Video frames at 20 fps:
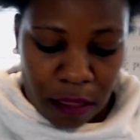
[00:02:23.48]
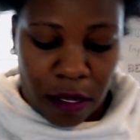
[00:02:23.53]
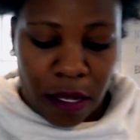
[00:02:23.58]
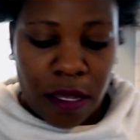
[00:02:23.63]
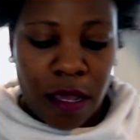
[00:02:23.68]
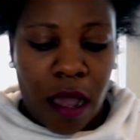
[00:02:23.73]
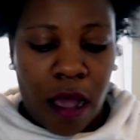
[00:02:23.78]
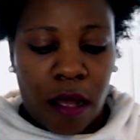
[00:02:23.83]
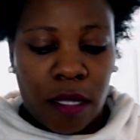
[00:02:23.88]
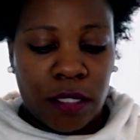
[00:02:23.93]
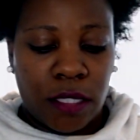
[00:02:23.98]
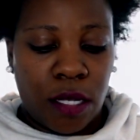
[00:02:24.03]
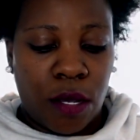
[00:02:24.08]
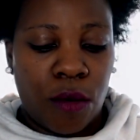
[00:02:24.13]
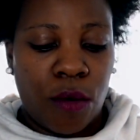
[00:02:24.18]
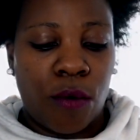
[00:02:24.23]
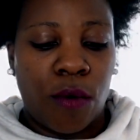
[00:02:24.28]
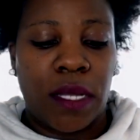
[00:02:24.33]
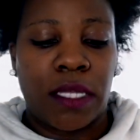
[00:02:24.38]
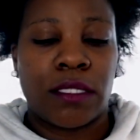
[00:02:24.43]
then you're also
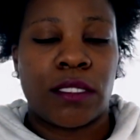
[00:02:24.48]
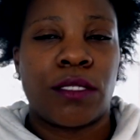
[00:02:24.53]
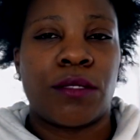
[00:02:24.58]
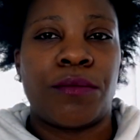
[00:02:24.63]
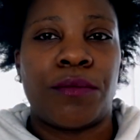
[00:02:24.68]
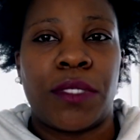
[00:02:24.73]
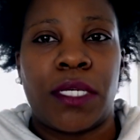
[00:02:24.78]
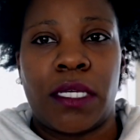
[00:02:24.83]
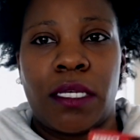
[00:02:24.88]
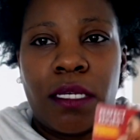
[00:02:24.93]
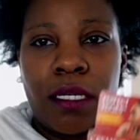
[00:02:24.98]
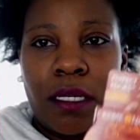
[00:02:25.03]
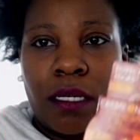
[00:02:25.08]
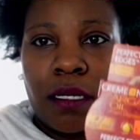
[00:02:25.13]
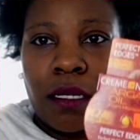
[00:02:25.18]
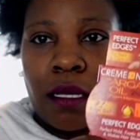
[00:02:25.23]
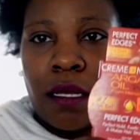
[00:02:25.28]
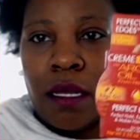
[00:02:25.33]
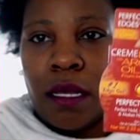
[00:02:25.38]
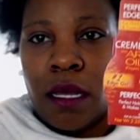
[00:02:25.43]
going to
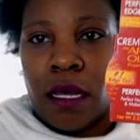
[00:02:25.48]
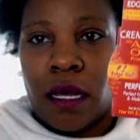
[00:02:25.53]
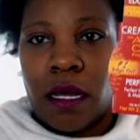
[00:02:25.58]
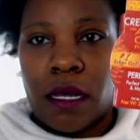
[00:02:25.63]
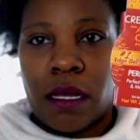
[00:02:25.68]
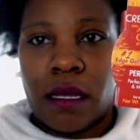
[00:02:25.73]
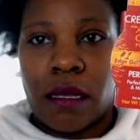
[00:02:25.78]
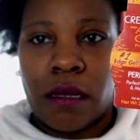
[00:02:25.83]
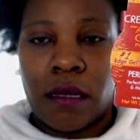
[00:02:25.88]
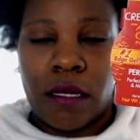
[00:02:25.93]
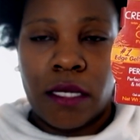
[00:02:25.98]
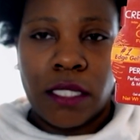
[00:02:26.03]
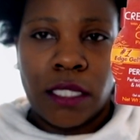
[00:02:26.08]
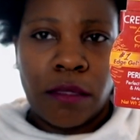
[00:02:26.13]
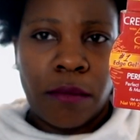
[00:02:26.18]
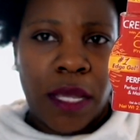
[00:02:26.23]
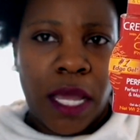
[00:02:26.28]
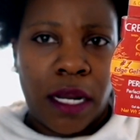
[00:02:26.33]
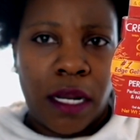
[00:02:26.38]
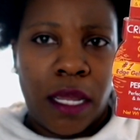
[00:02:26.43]
need
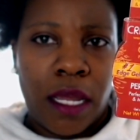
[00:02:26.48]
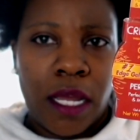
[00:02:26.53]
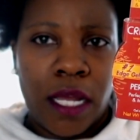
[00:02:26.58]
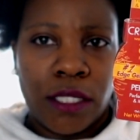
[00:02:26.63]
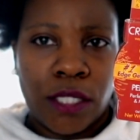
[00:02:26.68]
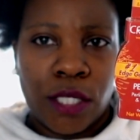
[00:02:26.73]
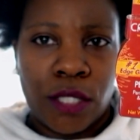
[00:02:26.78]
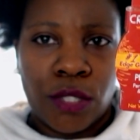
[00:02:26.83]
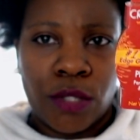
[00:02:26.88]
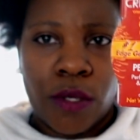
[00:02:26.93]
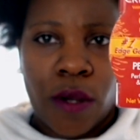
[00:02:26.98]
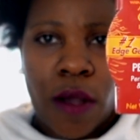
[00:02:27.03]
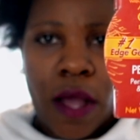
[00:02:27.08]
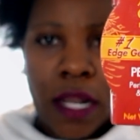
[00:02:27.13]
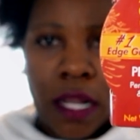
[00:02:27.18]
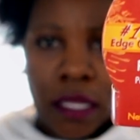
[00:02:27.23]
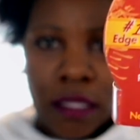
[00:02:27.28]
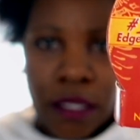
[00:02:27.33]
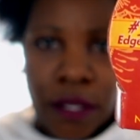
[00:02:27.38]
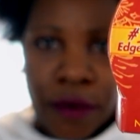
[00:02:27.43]
some kind of edge control. I
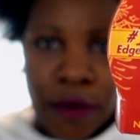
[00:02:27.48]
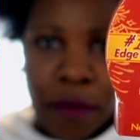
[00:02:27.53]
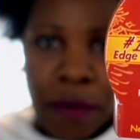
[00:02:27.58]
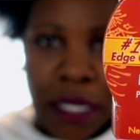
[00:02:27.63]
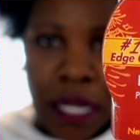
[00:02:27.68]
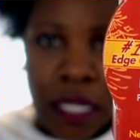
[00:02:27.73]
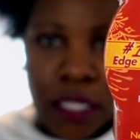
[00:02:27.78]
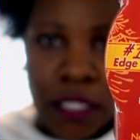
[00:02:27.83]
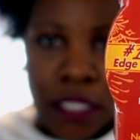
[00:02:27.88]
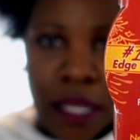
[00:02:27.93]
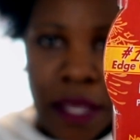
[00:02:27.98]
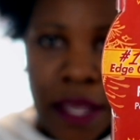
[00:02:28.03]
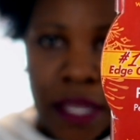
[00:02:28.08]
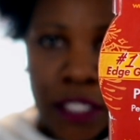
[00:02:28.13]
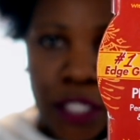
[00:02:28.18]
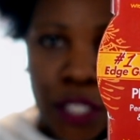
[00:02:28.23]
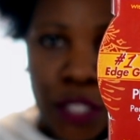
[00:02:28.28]
like the Cream of Nature edge